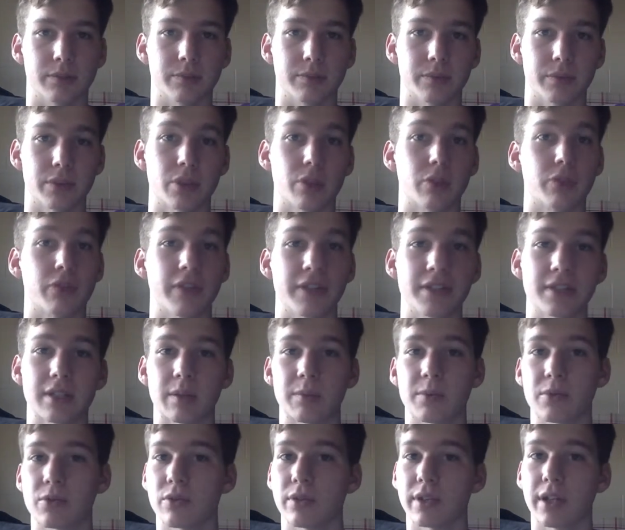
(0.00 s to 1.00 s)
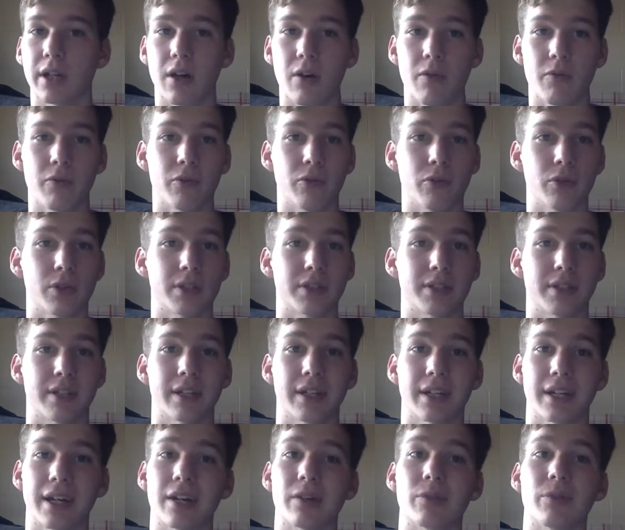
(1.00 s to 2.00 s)
So FaceTime was really helpful because then
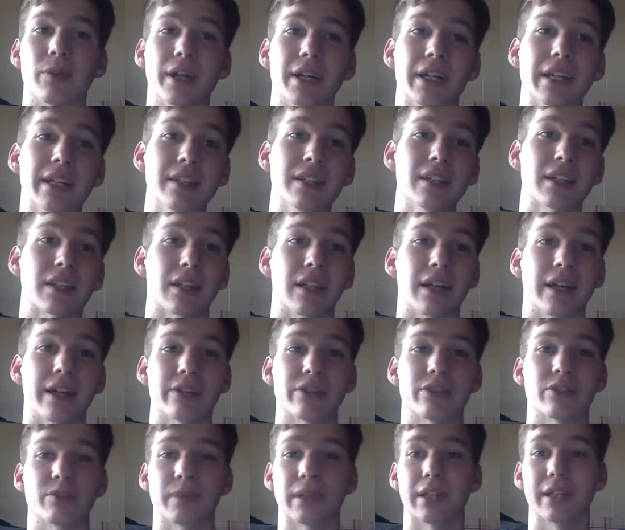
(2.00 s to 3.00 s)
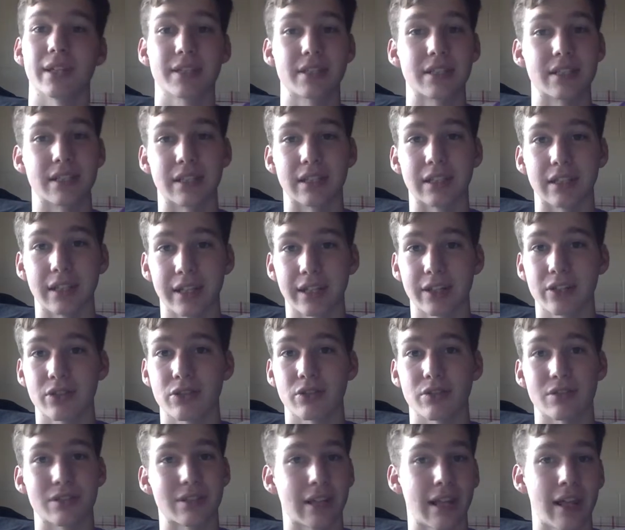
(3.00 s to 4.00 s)
I got right in the classroom. I listened to the
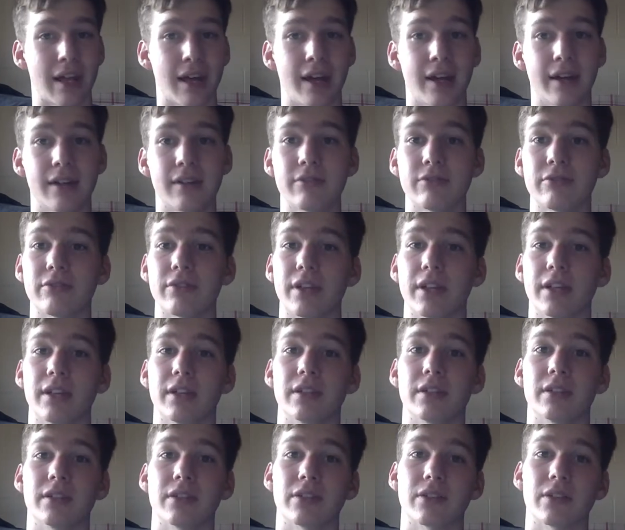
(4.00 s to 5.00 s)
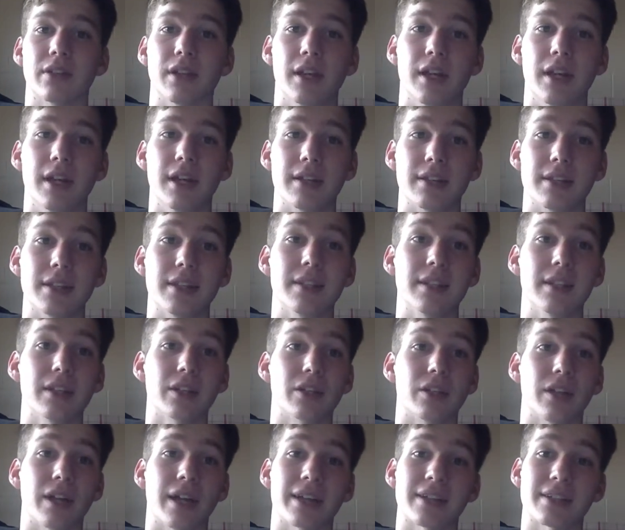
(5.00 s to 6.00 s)
lectures live, and then
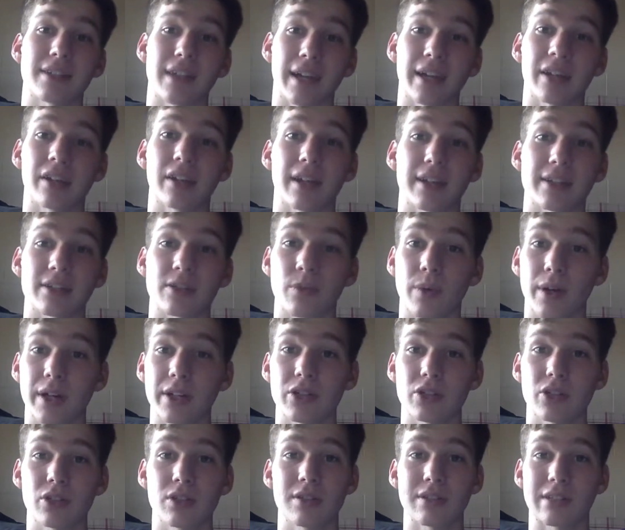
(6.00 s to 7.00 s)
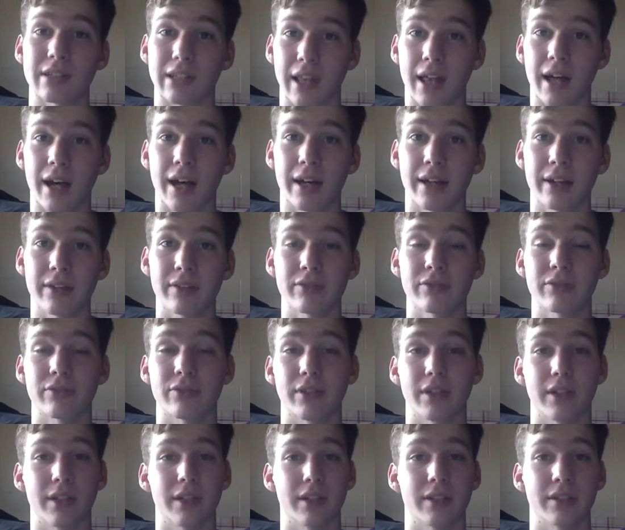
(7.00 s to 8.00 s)
I could ask questions live
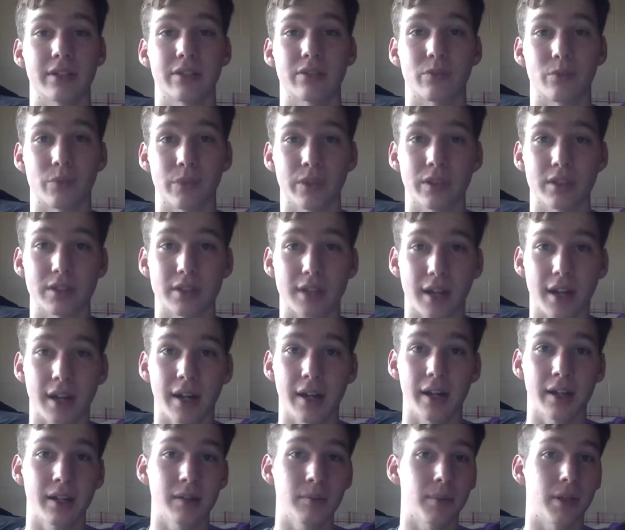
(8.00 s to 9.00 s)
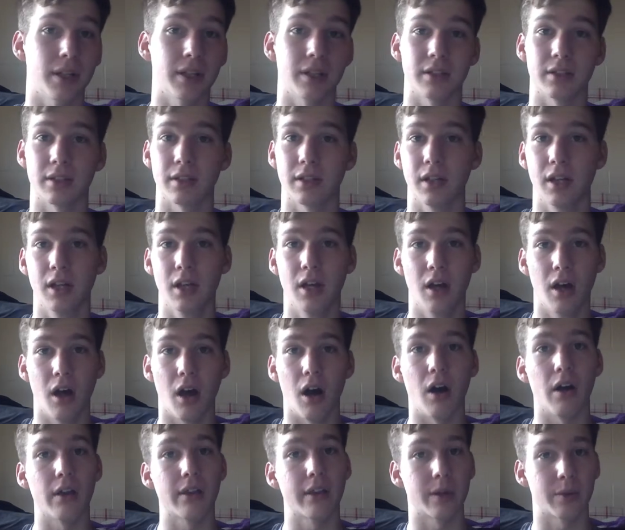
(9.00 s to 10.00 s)
and real time, and
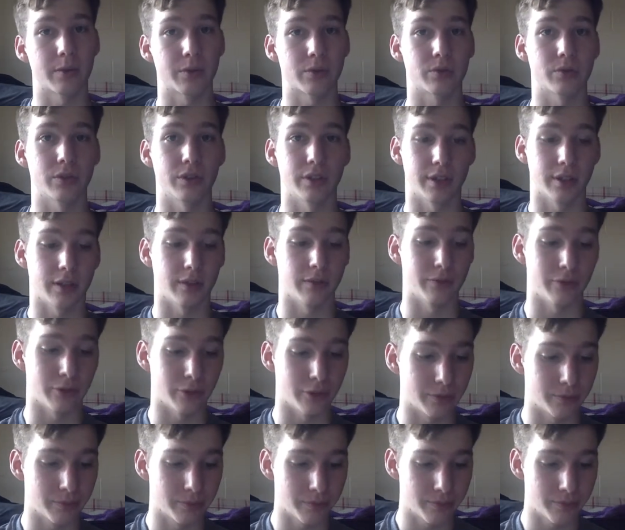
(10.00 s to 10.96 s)
all that was really helpful.